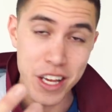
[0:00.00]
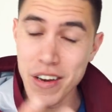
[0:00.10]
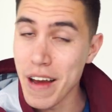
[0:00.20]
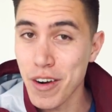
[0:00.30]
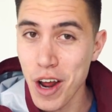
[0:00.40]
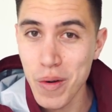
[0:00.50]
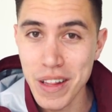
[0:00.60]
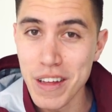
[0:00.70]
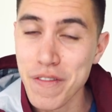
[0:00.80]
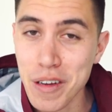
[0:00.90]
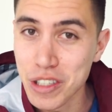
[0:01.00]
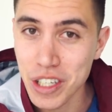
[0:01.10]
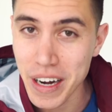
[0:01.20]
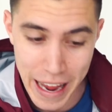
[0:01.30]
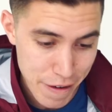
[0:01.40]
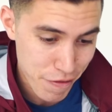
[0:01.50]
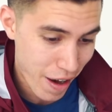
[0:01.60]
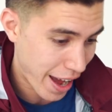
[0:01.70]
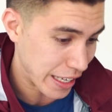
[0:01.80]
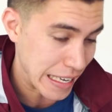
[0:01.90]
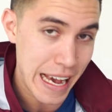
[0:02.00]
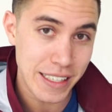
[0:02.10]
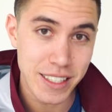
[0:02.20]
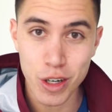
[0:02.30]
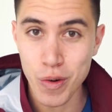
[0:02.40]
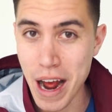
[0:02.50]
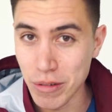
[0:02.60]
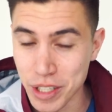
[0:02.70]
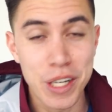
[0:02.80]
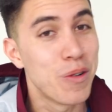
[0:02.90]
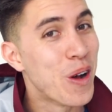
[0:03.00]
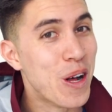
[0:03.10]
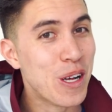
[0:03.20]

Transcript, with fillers: You never know in the future if I get around to.